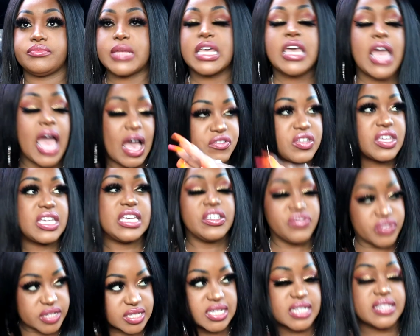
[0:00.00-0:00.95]
He, I think he
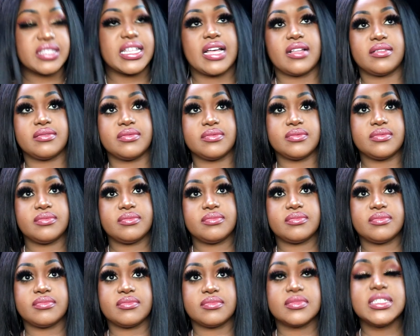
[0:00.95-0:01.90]
even said that.
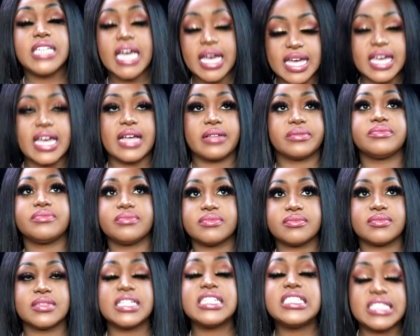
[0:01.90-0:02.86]
Yeah, yeah,
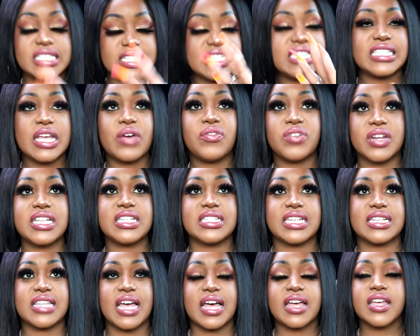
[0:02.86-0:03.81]
He, he definitely
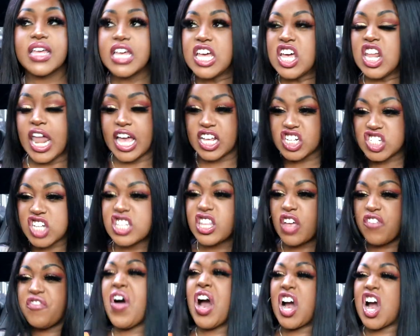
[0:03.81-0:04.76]
said that. Like shut
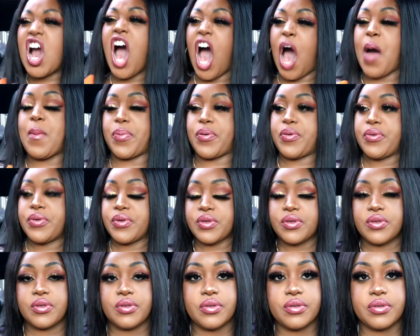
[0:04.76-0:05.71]
the fuck up.
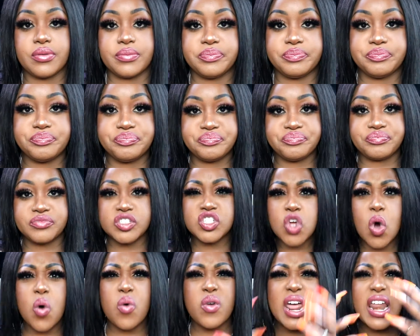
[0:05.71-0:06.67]
You
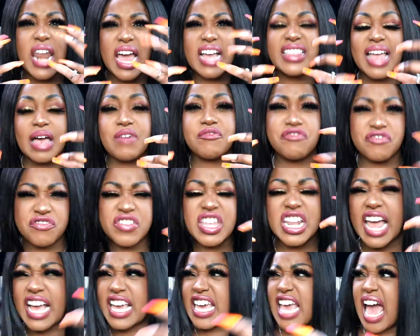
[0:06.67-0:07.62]
know, like, like that,
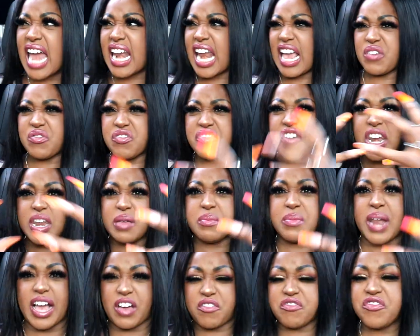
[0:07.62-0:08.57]
like yeah, like
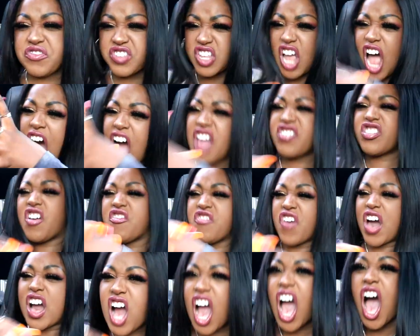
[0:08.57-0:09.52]
venom, like shut the fuck